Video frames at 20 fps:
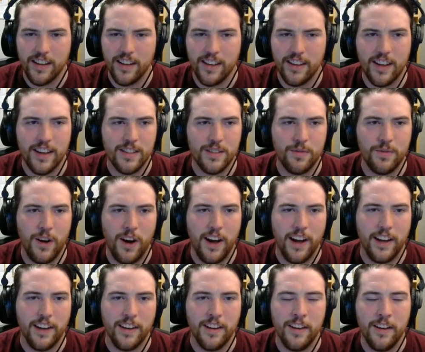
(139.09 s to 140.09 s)
I think that's
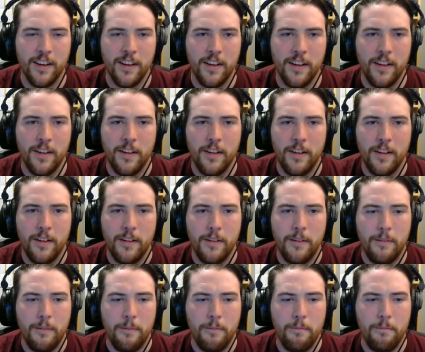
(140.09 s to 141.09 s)
fine.
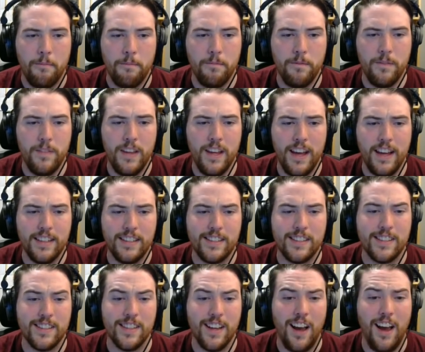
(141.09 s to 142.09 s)

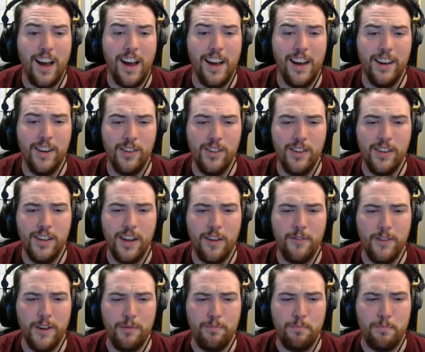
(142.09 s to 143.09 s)
Yes, I heard
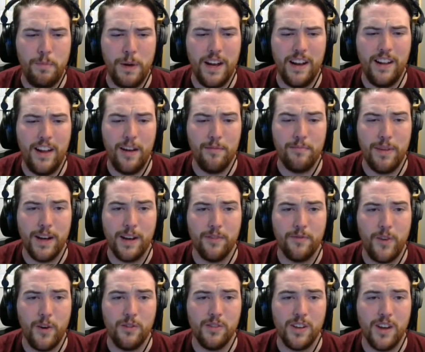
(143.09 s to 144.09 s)
every bit of that
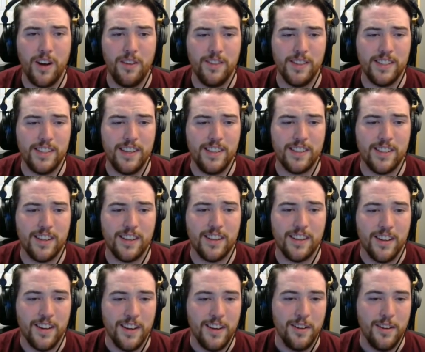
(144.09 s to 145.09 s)
megaphone
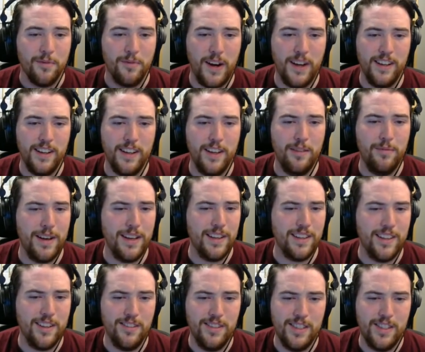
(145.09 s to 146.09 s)
conversation. Finally, my
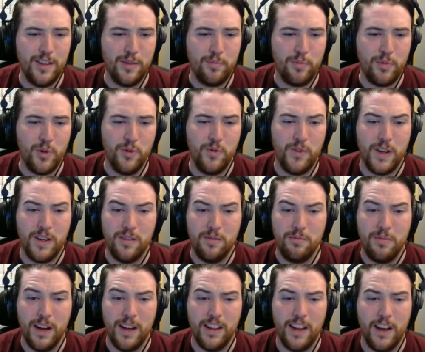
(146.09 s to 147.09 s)
theories are
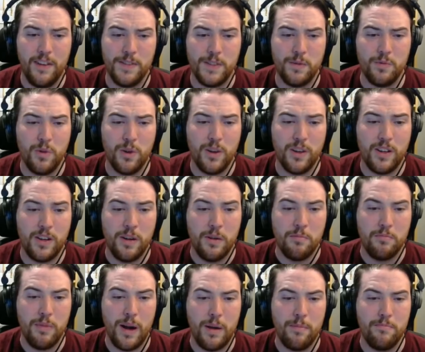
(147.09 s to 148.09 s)
proven. My life's work,
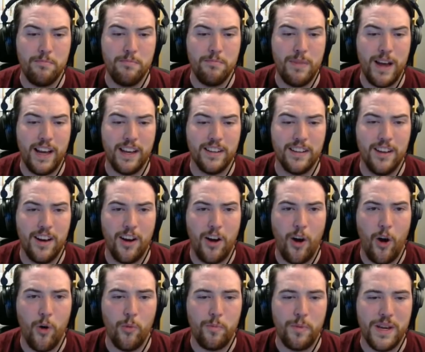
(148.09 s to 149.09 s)
my
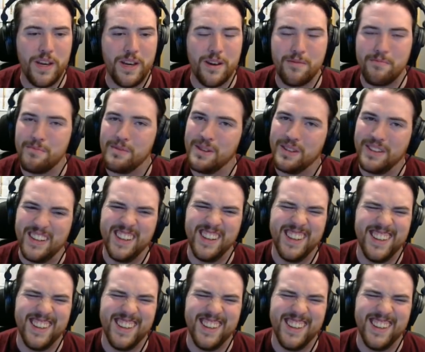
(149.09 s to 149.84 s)
magna opium.